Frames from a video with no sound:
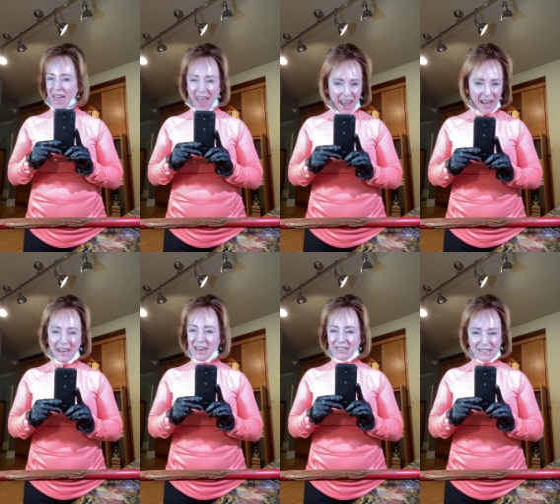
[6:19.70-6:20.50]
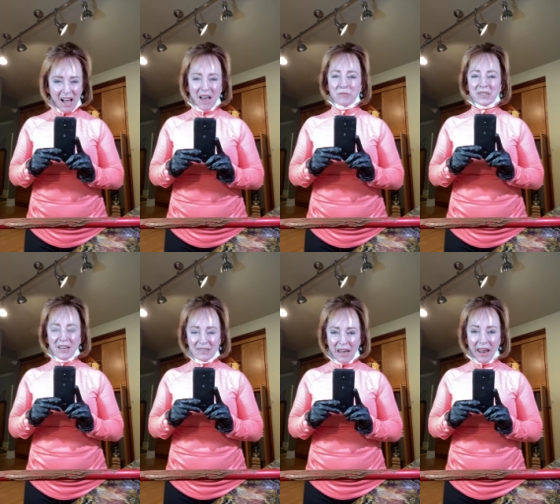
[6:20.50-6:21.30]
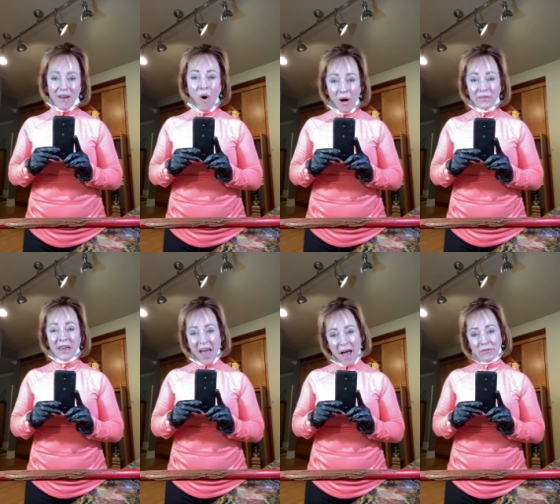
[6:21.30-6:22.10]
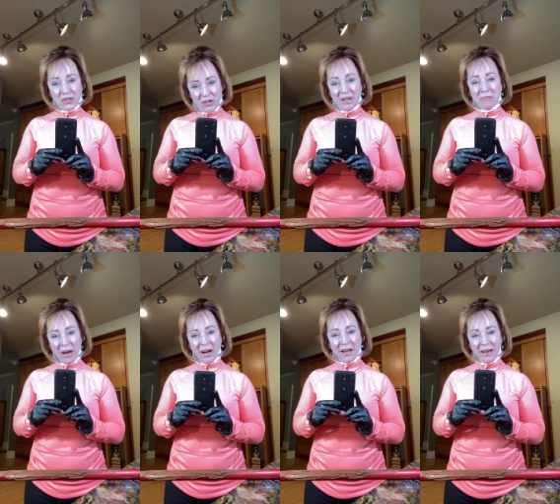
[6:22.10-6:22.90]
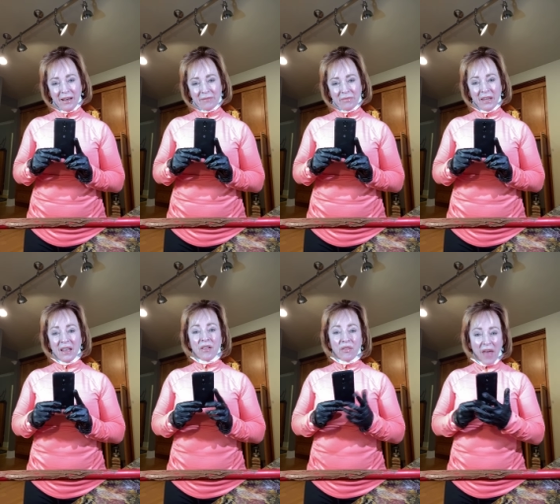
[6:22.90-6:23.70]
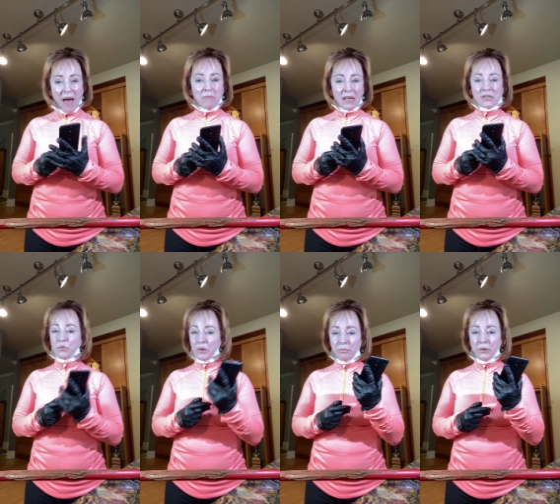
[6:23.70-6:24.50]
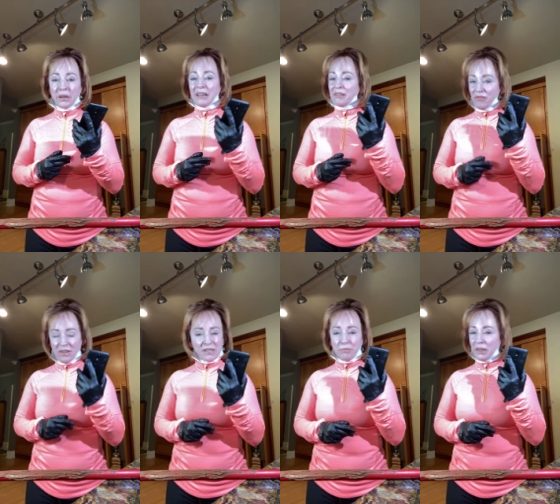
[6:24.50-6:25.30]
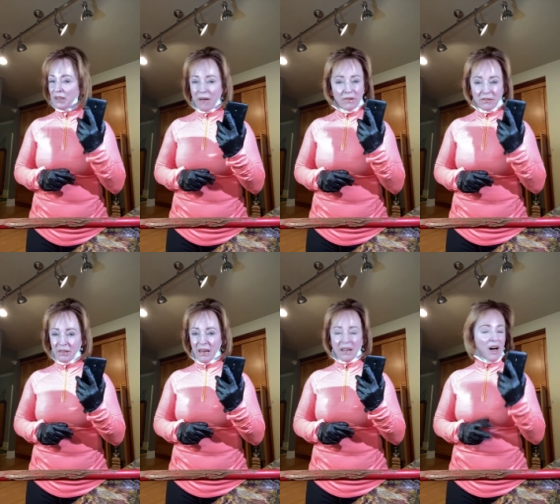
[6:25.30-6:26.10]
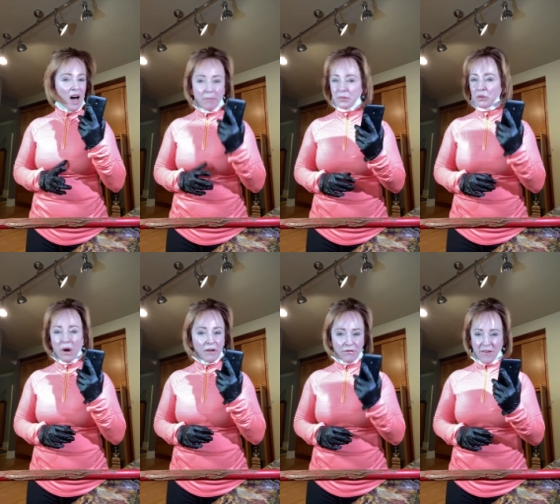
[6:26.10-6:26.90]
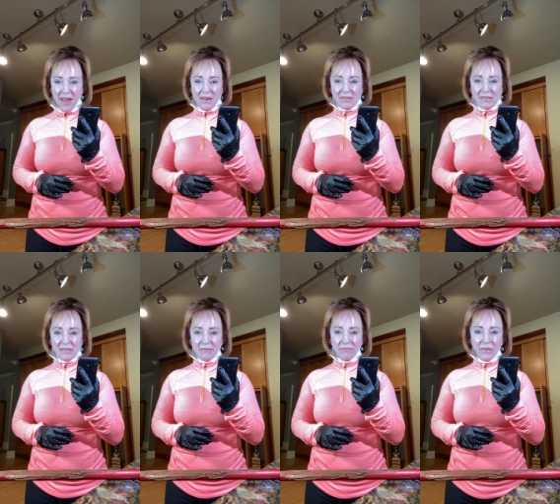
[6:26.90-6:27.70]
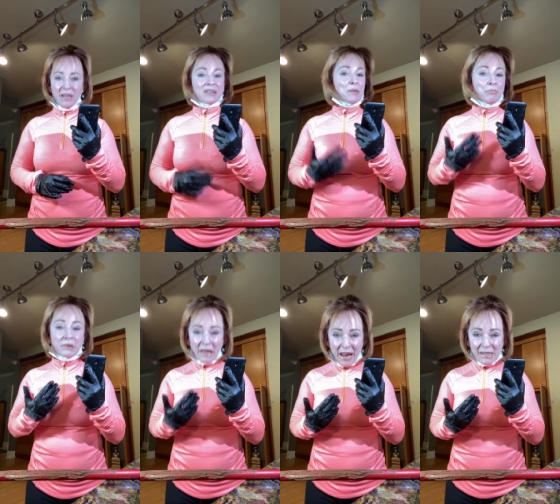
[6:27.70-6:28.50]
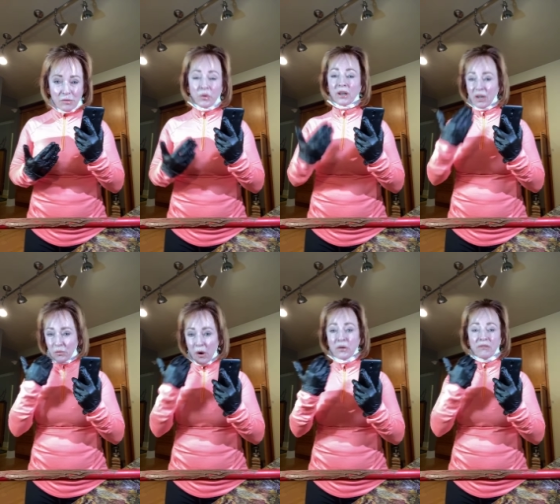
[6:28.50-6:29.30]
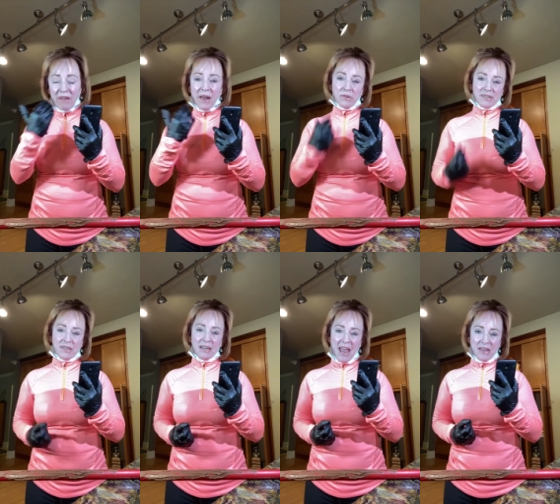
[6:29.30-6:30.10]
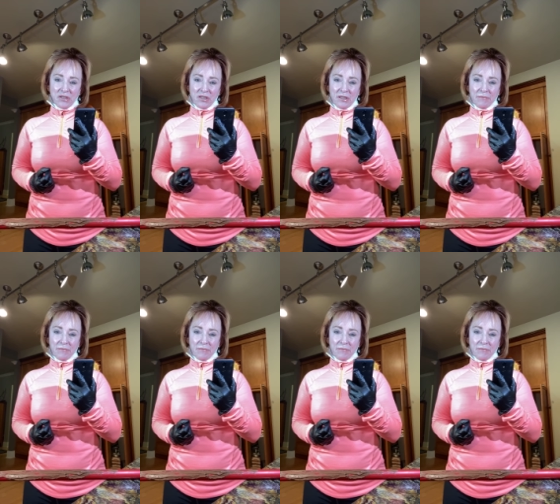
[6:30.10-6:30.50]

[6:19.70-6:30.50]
80 times a day on the average in America. That means we're putting this beloved thing up to our face, the place where coronavirus can enter.